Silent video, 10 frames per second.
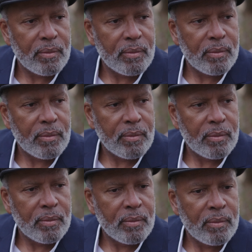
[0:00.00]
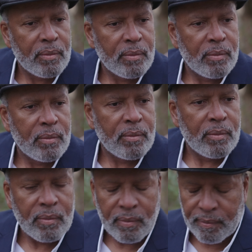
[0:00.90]

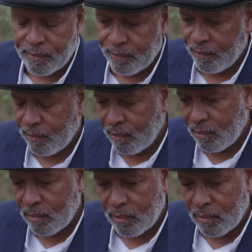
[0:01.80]
No one is speaking in this clip.